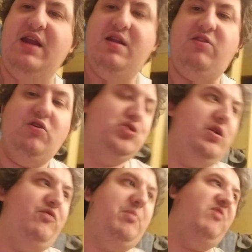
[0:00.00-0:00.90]
And it's
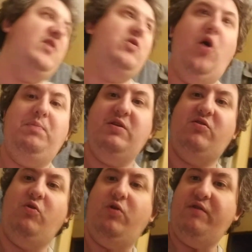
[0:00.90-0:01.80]
usually from the Sven Klopp
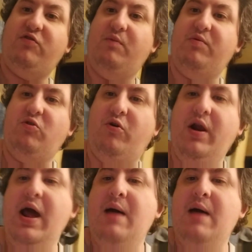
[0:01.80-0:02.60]
Discord or something sort.